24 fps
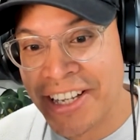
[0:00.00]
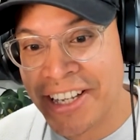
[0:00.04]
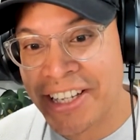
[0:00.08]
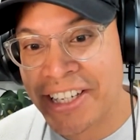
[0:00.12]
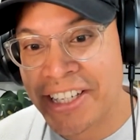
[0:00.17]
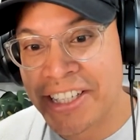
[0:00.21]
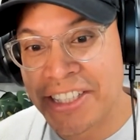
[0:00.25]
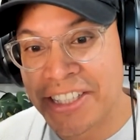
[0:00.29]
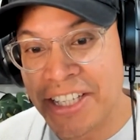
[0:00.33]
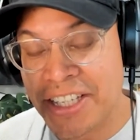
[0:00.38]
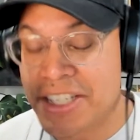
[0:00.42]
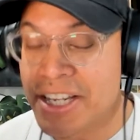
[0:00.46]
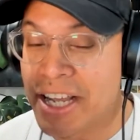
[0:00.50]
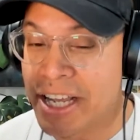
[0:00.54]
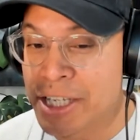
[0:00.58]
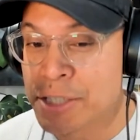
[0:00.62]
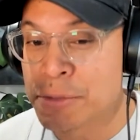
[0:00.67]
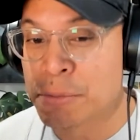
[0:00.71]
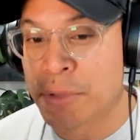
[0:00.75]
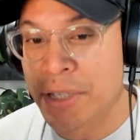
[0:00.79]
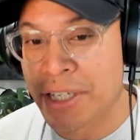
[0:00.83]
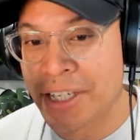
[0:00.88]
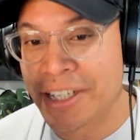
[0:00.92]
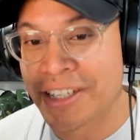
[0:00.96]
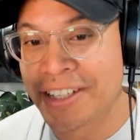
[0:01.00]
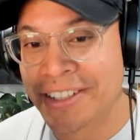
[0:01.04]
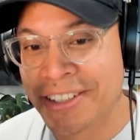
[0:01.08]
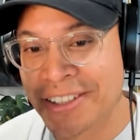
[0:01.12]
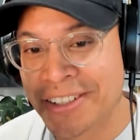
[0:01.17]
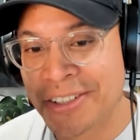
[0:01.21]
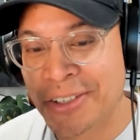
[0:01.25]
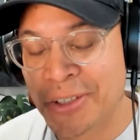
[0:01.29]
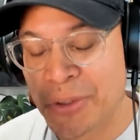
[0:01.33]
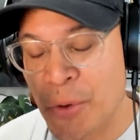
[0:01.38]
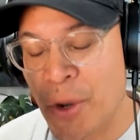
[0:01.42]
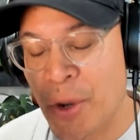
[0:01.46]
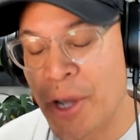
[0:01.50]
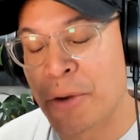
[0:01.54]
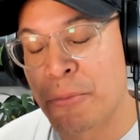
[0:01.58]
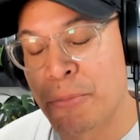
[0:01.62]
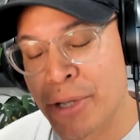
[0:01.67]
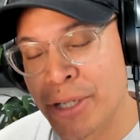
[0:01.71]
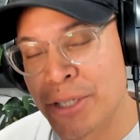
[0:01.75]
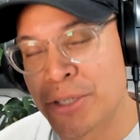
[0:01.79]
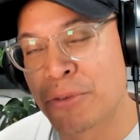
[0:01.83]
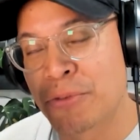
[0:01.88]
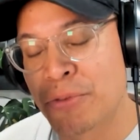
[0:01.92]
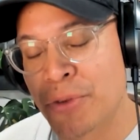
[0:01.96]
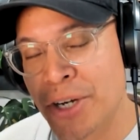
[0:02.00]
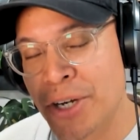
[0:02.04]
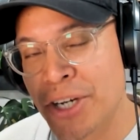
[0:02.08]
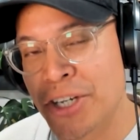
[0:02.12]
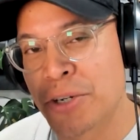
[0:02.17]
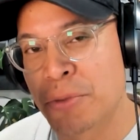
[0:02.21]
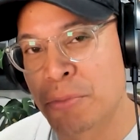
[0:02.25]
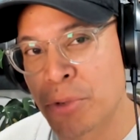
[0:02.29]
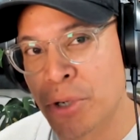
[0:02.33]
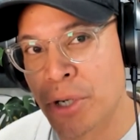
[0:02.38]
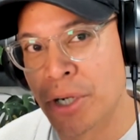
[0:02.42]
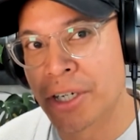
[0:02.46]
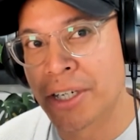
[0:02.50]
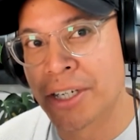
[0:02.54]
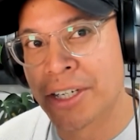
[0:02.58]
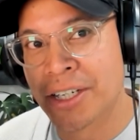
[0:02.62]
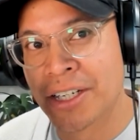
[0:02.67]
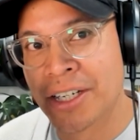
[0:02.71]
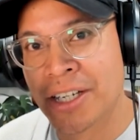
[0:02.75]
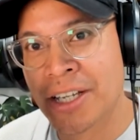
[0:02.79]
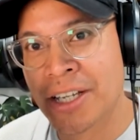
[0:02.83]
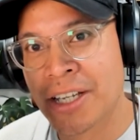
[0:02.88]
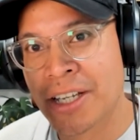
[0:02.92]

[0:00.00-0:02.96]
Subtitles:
because it takes me quite a bit to finish a book,